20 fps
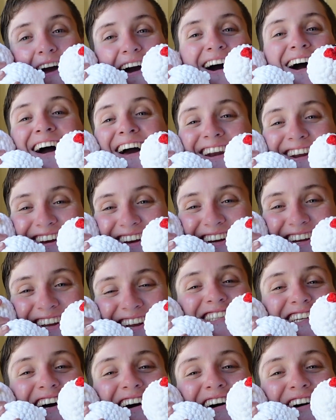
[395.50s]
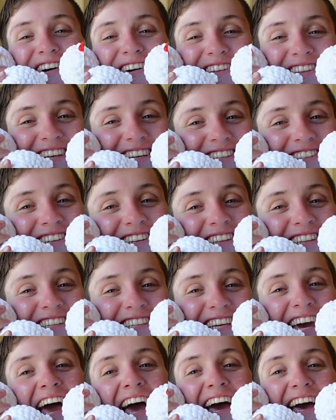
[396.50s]
got it. So these are
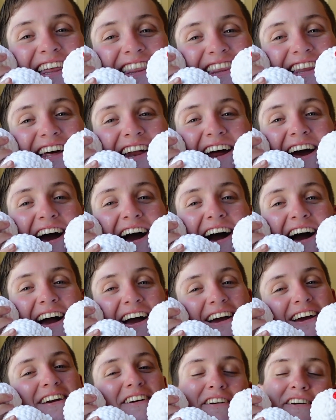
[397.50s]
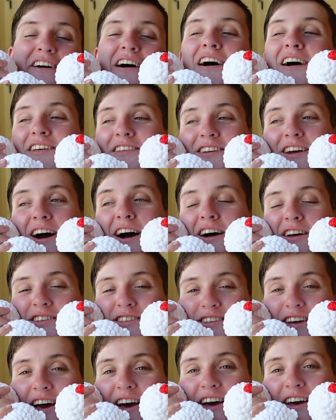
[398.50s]
the 10 that I
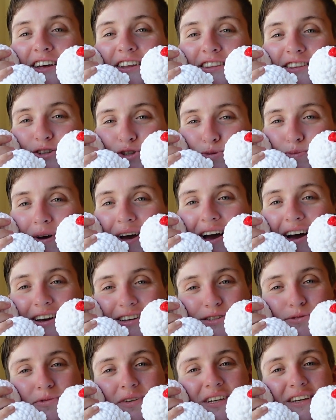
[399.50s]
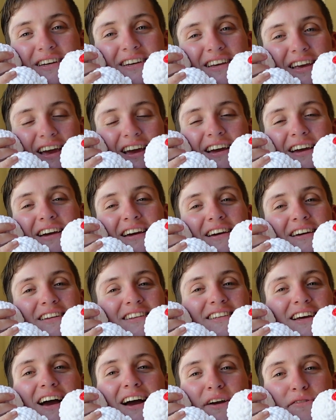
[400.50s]
got done this past week,
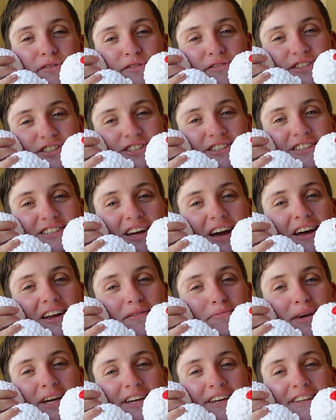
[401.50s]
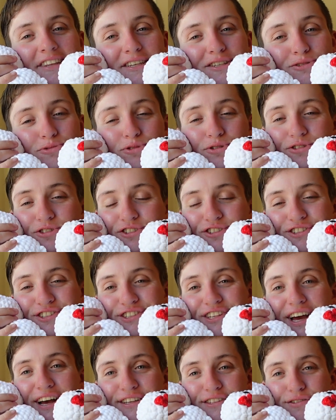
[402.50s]
and I'm officially done making these
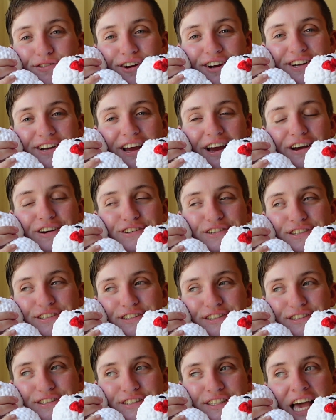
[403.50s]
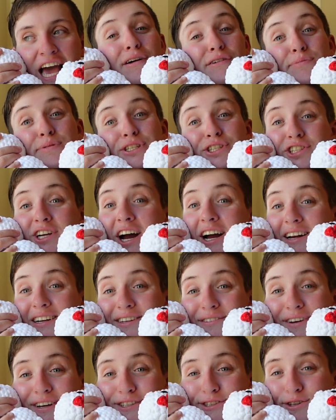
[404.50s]
Roosters as of right now, because I would be shocked
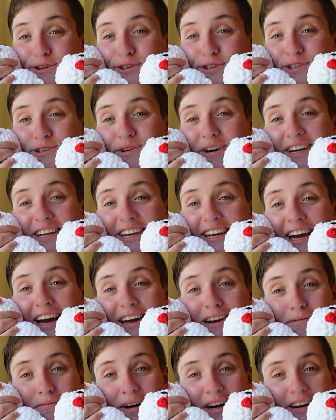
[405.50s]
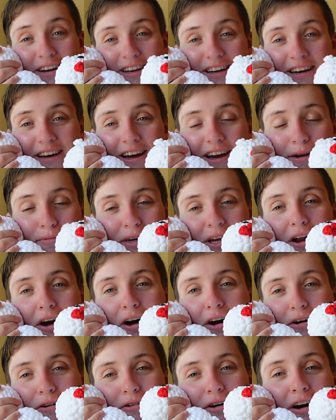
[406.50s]
if I sold 20 at a market. I mean,
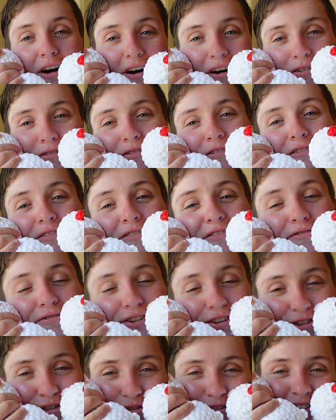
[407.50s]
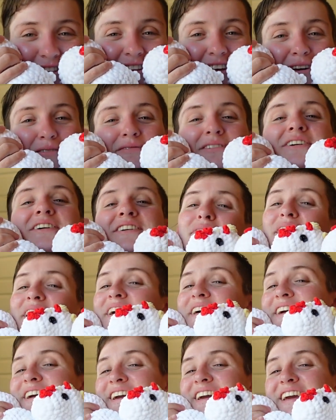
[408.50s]
oh, we're losing them.
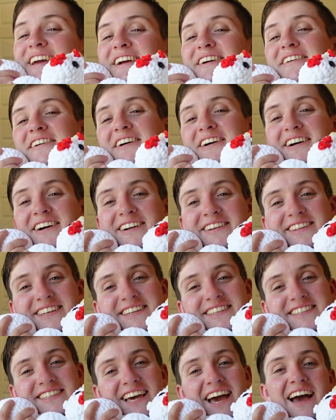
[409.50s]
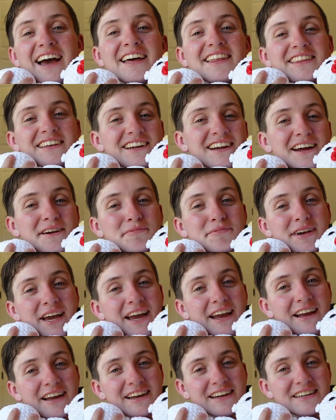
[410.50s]
But here are the 10 that I
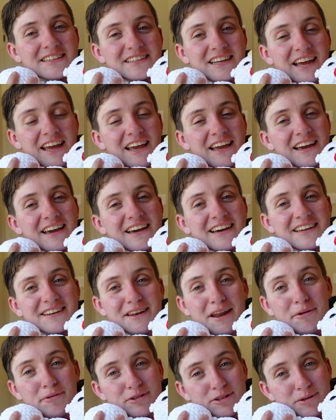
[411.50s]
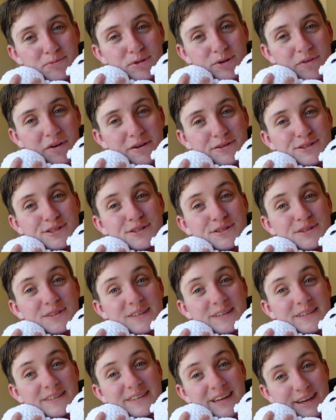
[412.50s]
made, and now we're gonna move on to
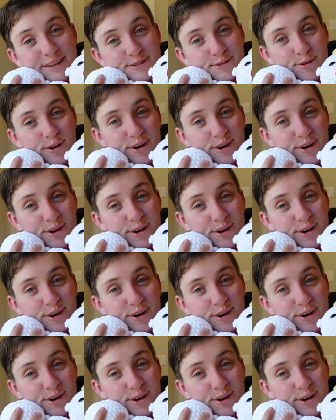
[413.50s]
the next